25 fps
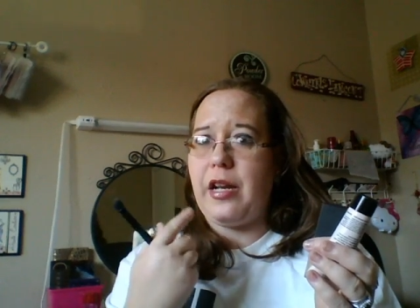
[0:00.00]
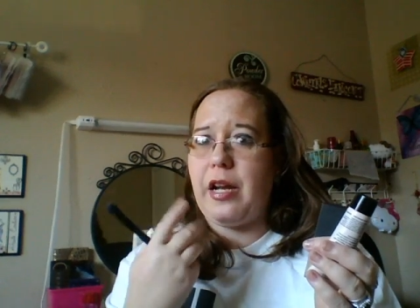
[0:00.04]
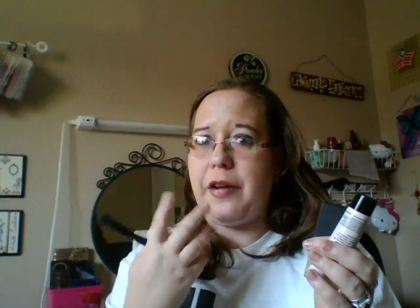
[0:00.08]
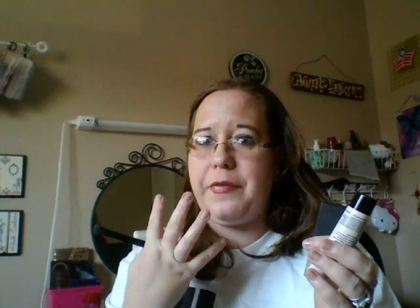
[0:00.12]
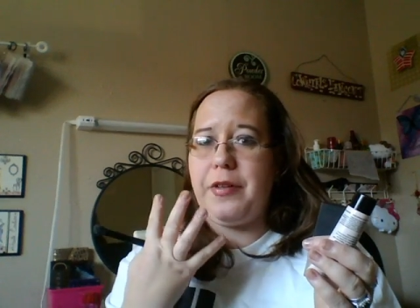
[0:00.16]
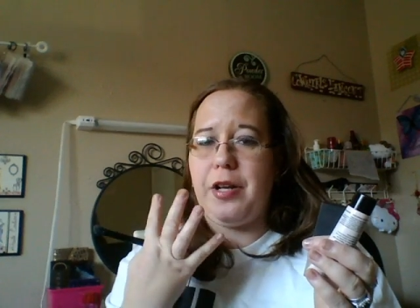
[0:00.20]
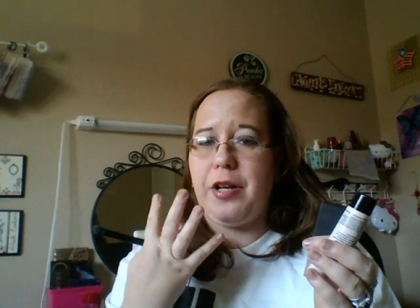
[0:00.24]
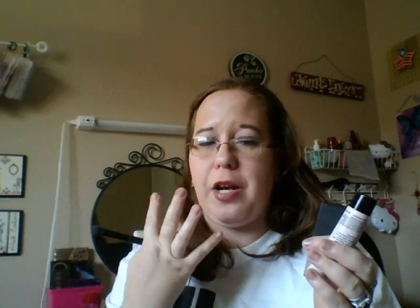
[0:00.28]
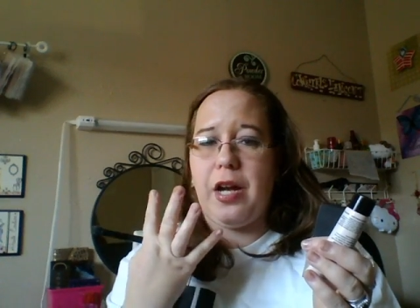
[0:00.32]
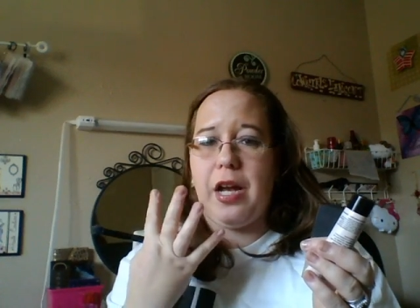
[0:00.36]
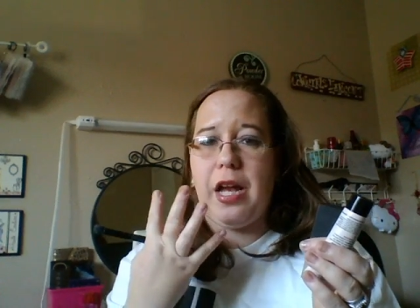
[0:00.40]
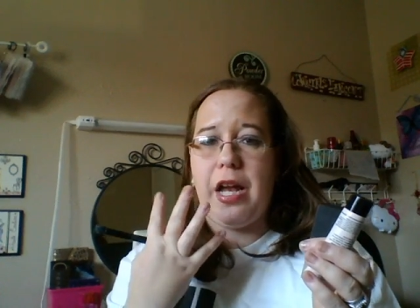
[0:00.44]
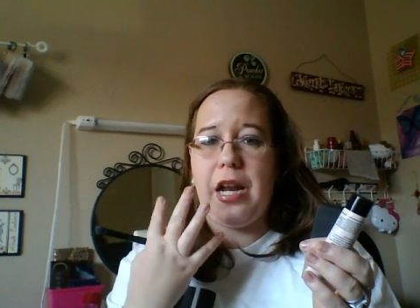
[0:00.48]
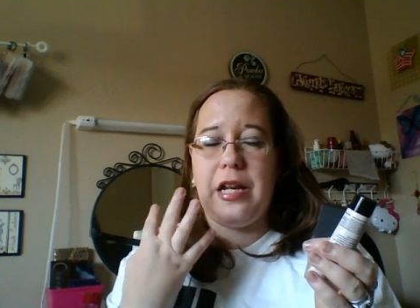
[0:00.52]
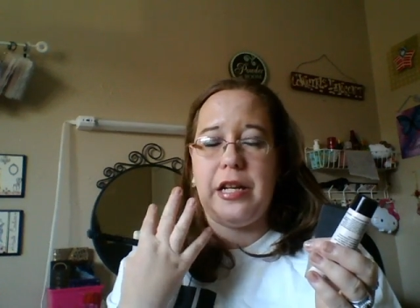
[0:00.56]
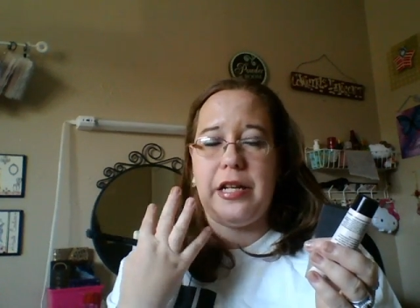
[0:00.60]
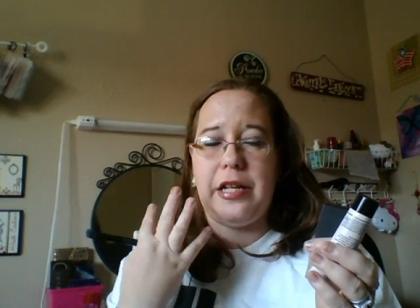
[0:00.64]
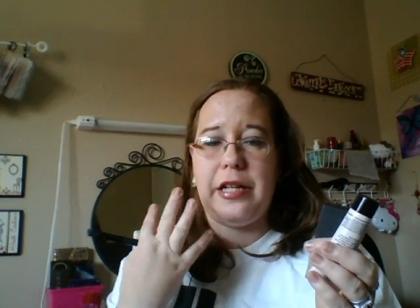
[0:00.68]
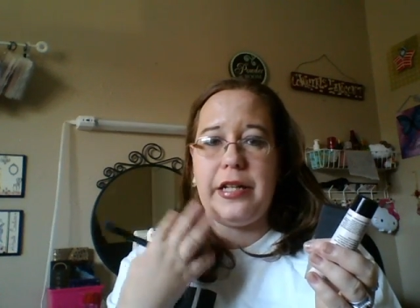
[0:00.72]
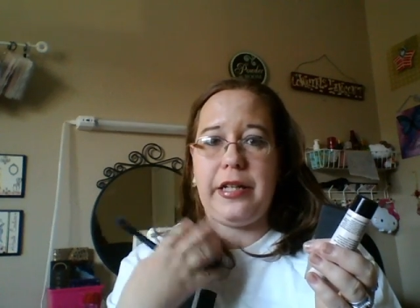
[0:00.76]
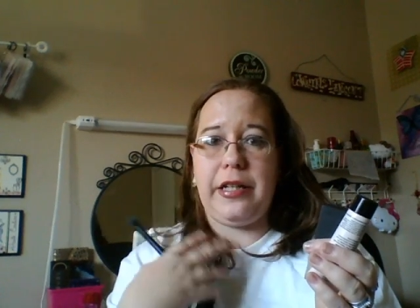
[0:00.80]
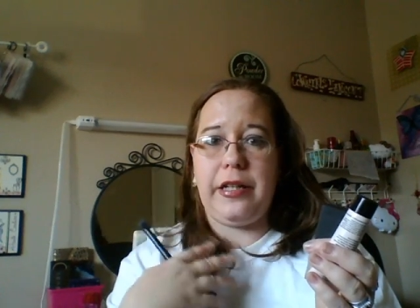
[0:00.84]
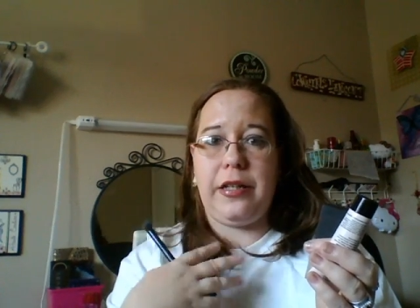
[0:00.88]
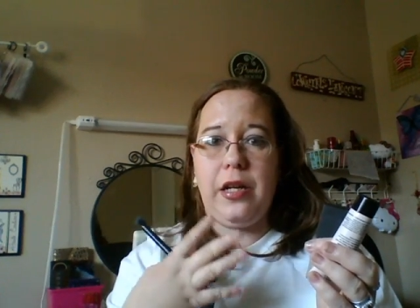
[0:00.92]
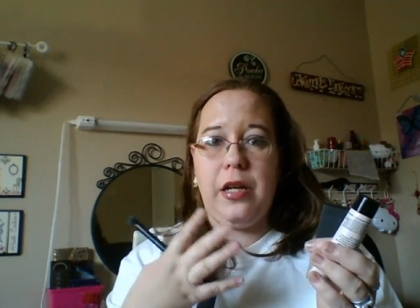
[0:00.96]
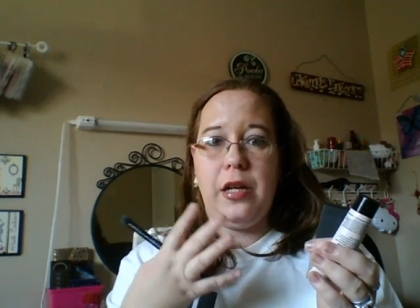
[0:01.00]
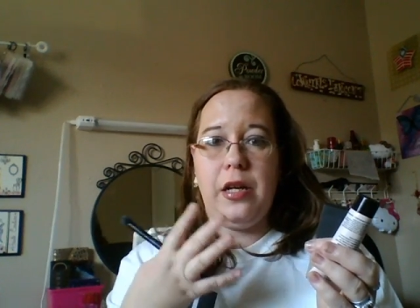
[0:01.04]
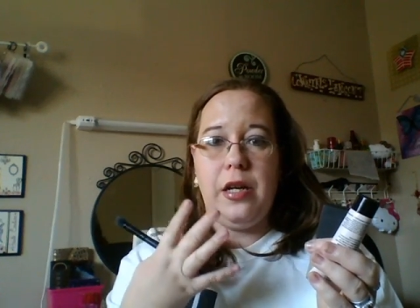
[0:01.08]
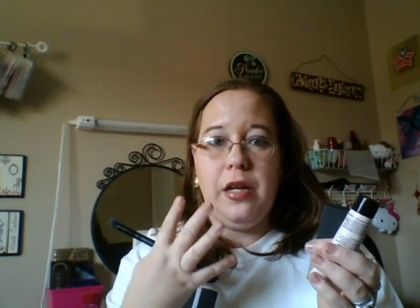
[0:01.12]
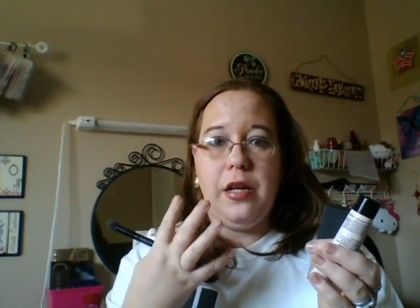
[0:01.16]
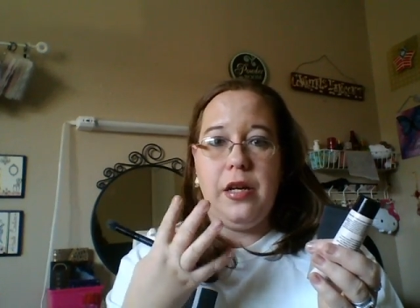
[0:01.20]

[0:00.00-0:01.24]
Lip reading: I've not had any